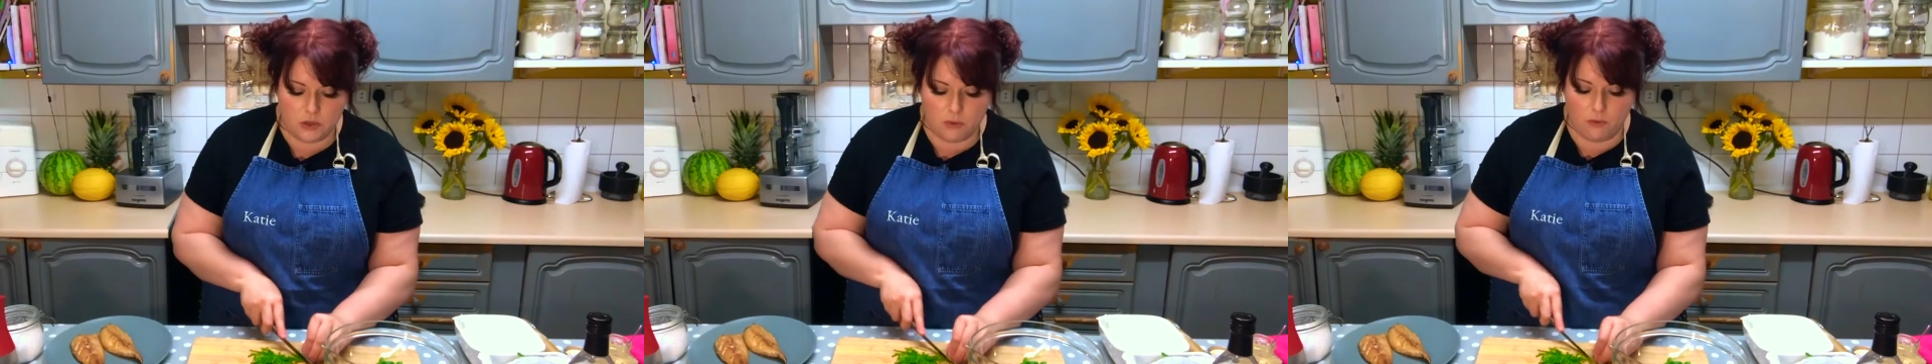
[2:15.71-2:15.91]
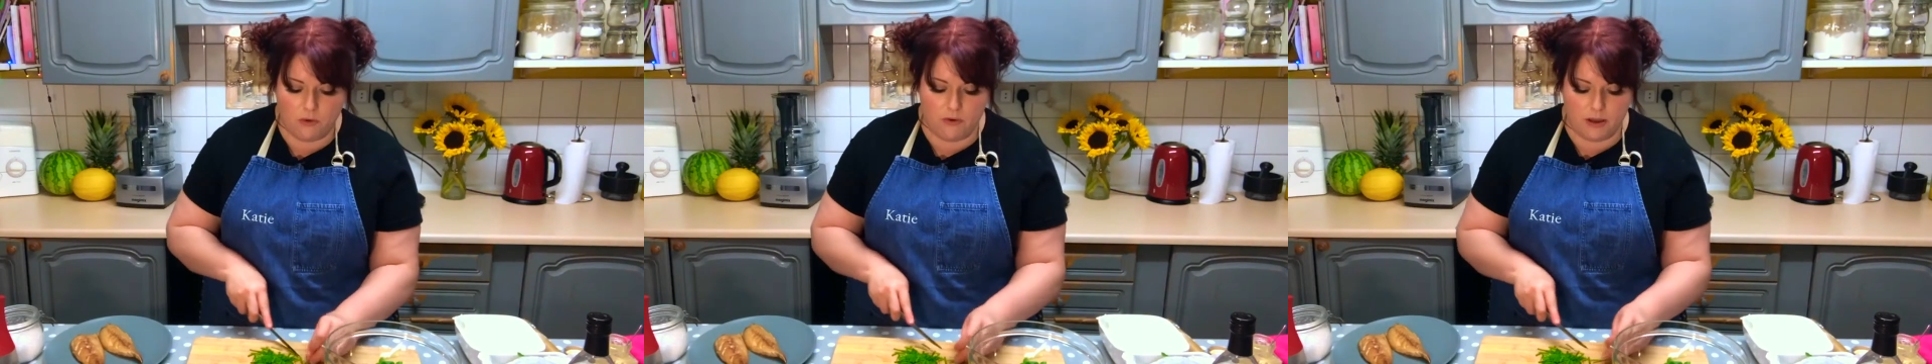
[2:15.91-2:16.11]

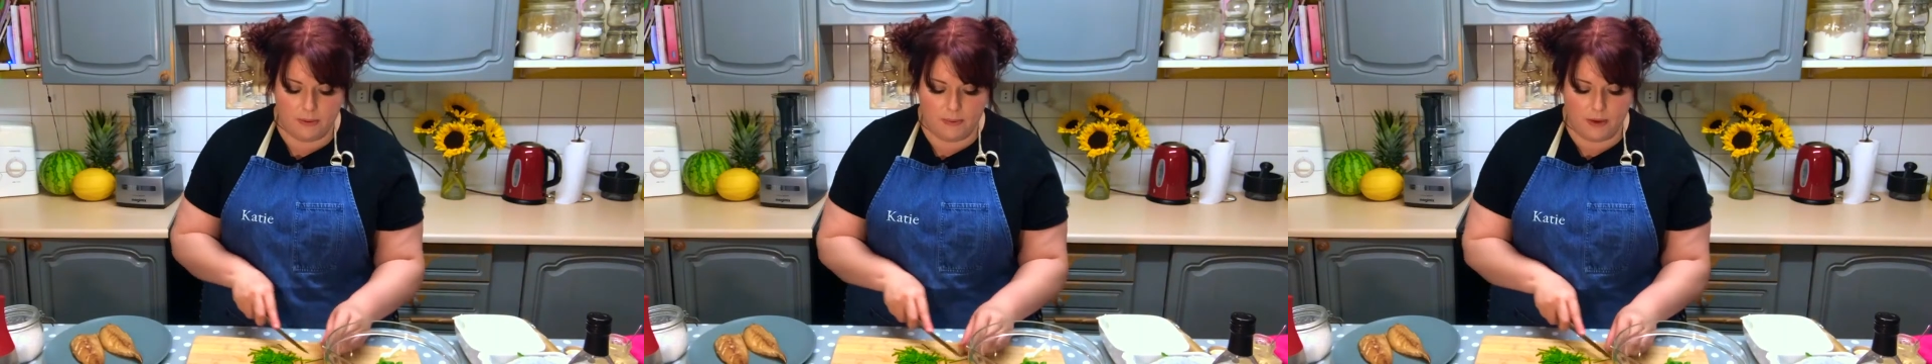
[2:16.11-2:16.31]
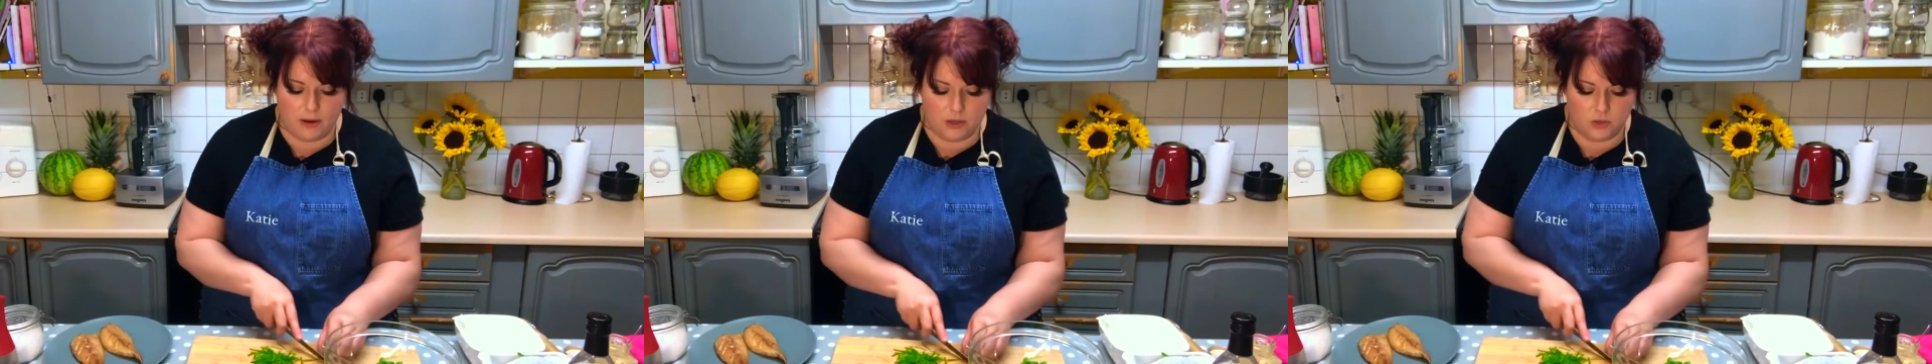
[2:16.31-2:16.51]
don't worry
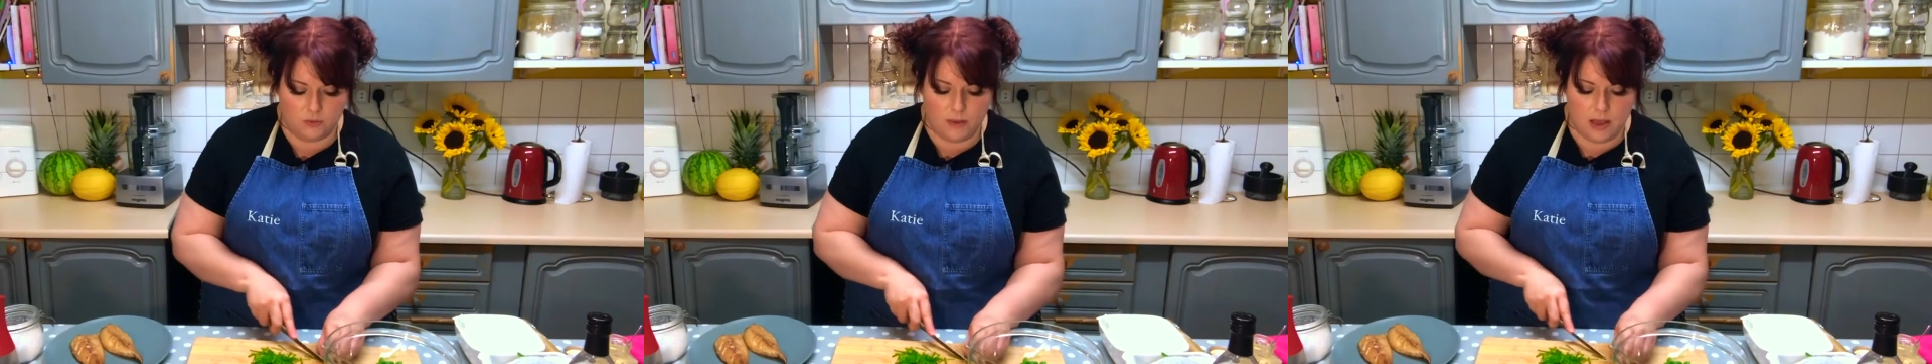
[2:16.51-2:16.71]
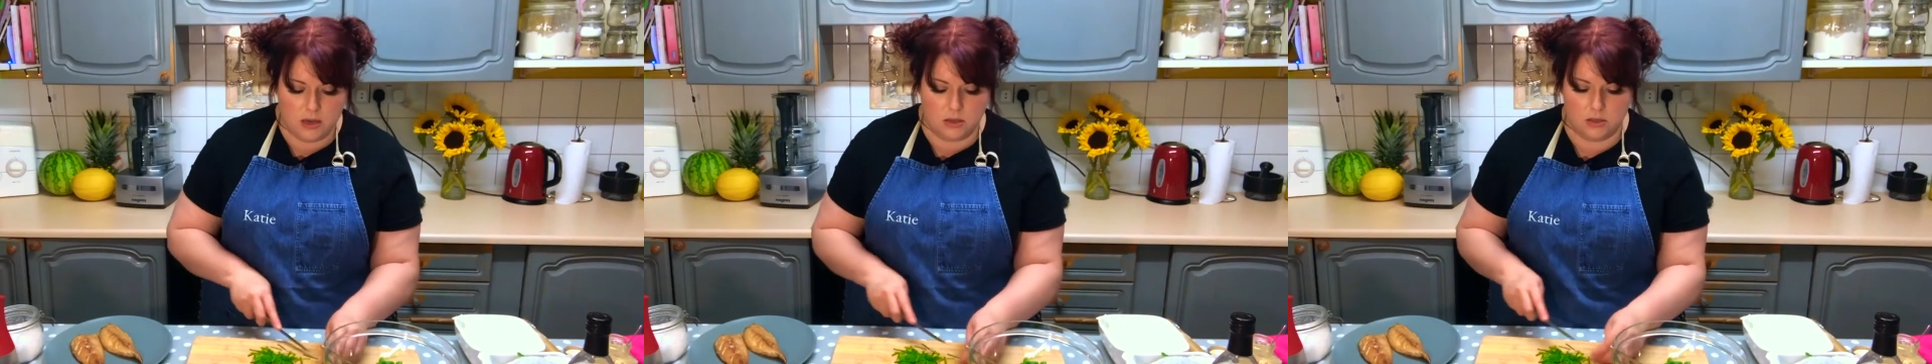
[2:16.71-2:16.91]
about it too
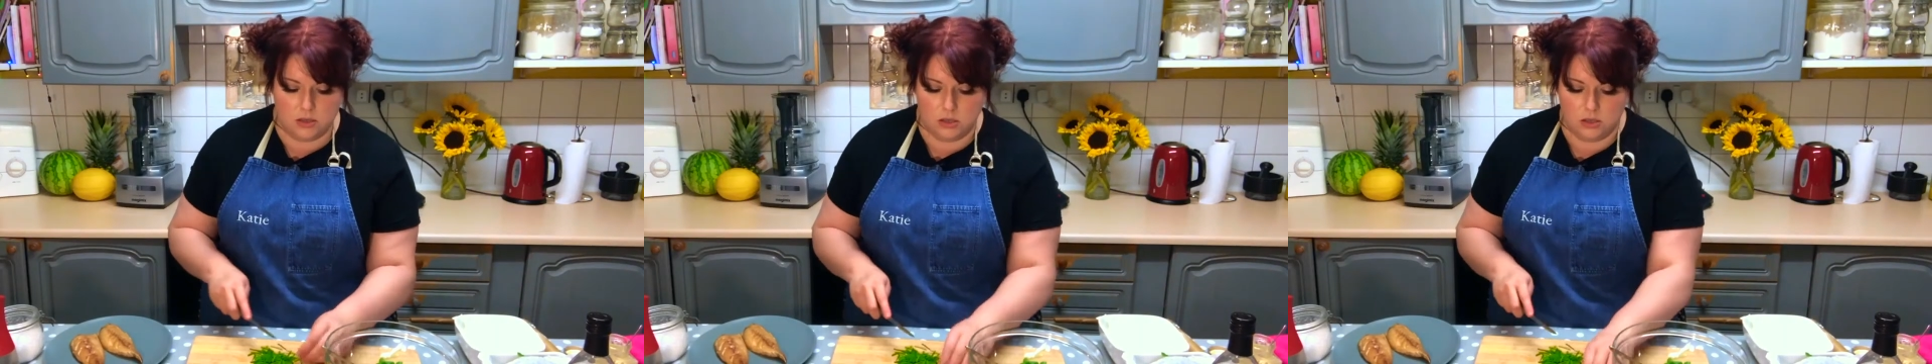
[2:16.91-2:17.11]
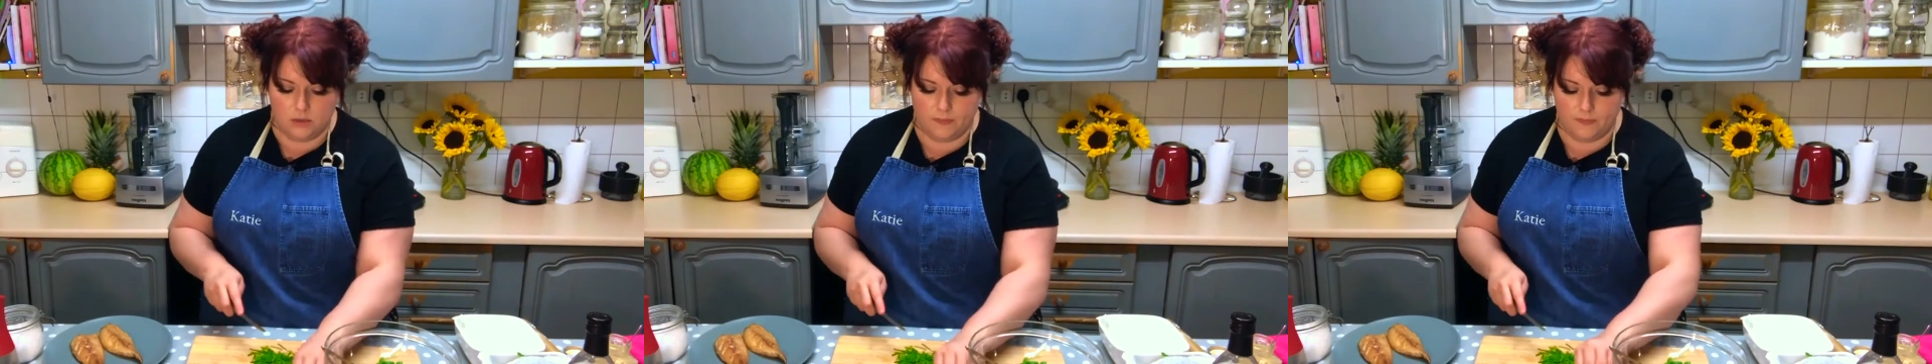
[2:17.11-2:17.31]

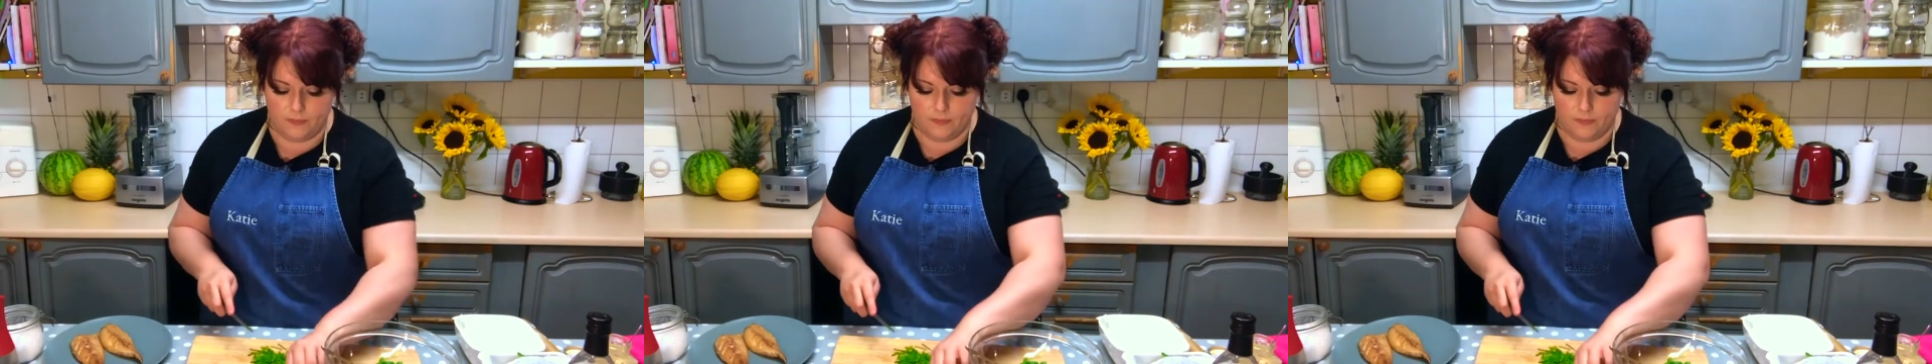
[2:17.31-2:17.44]
much.